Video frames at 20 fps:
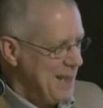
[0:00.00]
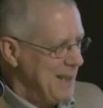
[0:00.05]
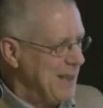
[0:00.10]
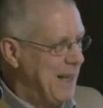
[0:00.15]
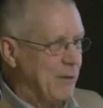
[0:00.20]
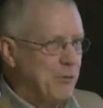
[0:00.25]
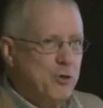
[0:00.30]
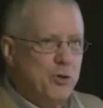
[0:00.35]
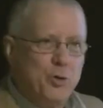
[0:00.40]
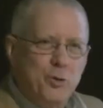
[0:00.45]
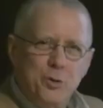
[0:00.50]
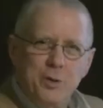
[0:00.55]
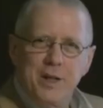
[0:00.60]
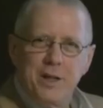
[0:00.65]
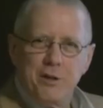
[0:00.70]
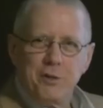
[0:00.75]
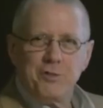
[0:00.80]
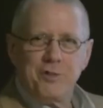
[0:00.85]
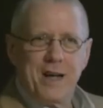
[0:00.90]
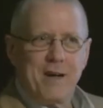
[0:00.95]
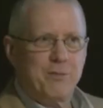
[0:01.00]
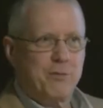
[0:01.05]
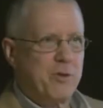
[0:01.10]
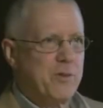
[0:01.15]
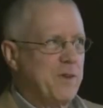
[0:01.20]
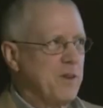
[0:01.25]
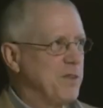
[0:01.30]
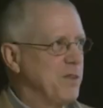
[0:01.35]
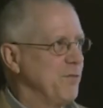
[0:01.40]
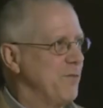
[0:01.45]
Now, two years after
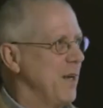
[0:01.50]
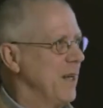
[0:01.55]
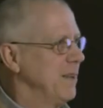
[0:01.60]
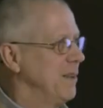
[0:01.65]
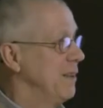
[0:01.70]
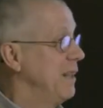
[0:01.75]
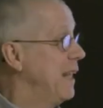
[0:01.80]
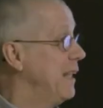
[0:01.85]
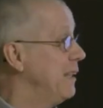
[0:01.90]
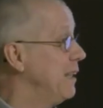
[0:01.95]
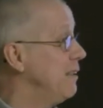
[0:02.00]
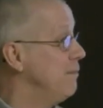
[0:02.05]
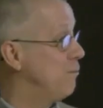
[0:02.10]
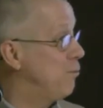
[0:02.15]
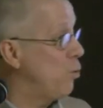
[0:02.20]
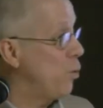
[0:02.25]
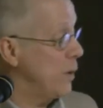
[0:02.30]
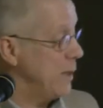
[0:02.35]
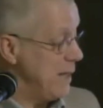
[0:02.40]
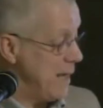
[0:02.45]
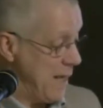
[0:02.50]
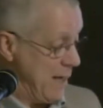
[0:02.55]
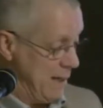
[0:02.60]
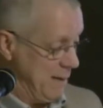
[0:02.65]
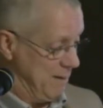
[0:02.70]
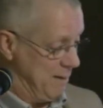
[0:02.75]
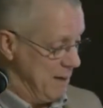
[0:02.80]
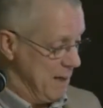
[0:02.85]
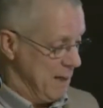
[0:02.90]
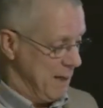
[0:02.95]
this event, in
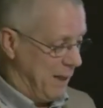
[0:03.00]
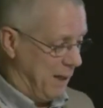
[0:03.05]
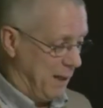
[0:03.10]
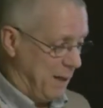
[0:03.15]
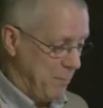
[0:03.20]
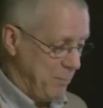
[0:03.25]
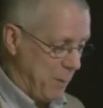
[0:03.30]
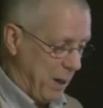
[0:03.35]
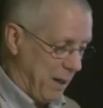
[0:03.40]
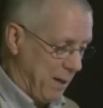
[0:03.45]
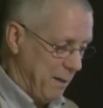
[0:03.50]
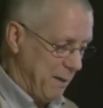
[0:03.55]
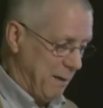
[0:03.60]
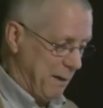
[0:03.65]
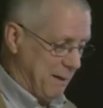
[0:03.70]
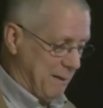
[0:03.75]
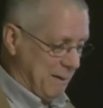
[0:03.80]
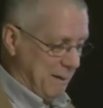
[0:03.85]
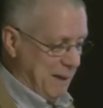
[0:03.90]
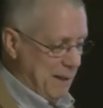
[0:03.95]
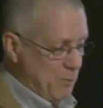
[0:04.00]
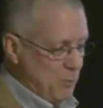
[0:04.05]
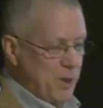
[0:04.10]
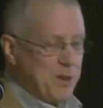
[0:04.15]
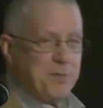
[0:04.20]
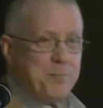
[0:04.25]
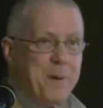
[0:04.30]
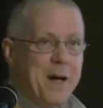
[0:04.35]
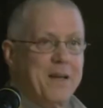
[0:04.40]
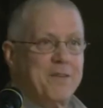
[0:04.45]
1848, um, uh, uh, in
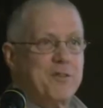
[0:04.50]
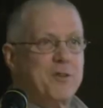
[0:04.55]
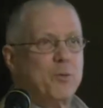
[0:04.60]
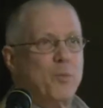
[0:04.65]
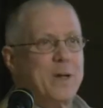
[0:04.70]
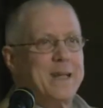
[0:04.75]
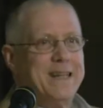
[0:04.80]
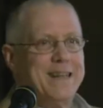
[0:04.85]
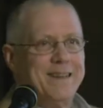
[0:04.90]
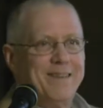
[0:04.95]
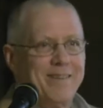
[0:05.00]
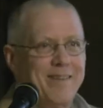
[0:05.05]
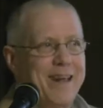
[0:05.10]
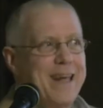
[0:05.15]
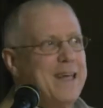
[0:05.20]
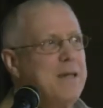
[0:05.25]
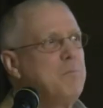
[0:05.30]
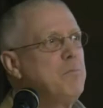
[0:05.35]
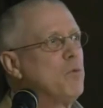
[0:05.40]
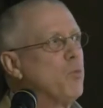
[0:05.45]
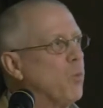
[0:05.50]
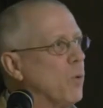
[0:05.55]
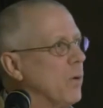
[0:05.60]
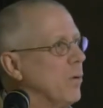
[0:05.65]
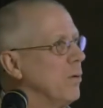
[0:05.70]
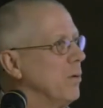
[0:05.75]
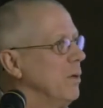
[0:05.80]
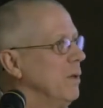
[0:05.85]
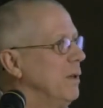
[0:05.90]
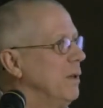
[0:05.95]
response to what he claimed
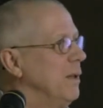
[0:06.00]
were